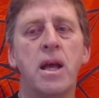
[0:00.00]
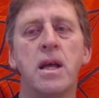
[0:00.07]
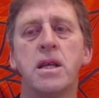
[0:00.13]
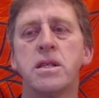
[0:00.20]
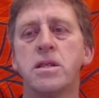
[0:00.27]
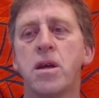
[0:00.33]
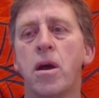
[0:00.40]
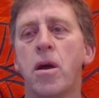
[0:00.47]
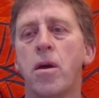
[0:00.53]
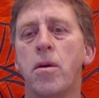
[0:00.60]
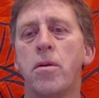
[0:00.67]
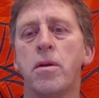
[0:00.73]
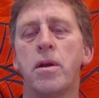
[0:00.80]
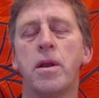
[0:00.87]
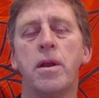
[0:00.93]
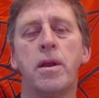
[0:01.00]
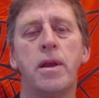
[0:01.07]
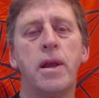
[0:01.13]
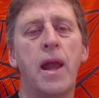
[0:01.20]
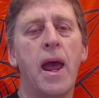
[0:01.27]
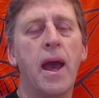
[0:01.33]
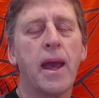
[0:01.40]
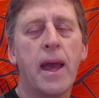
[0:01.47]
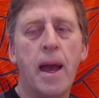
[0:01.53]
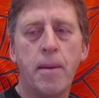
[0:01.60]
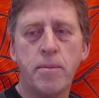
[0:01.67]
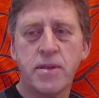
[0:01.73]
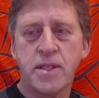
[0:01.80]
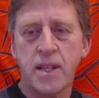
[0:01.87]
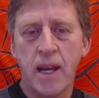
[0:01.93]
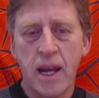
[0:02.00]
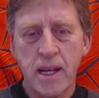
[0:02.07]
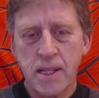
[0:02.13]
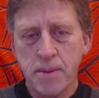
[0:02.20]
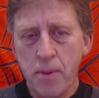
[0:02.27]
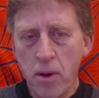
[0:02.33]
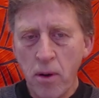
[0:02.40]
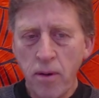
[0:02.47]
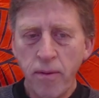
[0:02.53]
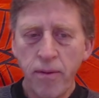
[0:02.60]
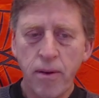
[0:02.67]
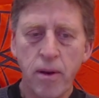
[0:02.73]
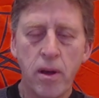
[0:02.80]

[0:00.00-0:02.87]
So now comes the next move.